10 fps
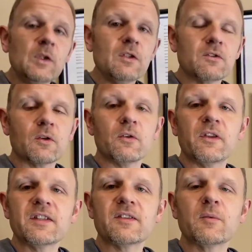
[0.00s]
So
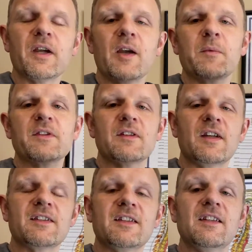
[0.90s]
this is what happens. I
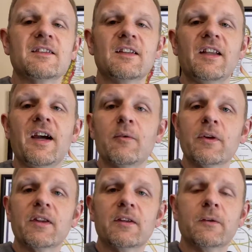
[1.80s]
see this a lot
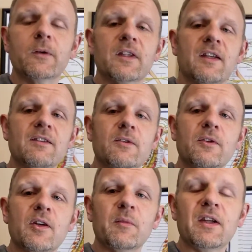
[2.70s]
with kids who
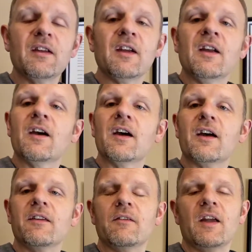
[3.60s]
come in.
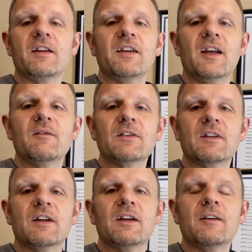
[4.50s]
A lot of times
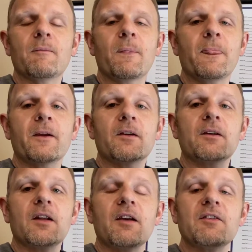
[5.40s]
they're
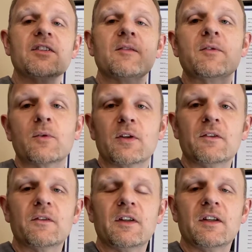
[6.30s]
having some sort
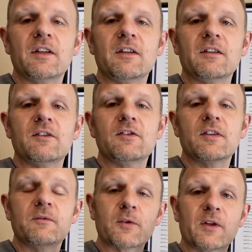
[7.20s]

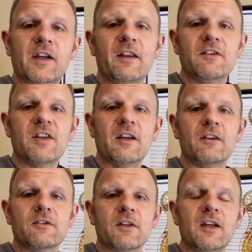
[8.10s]
of health
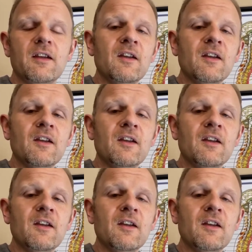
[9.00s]
challenge, okay?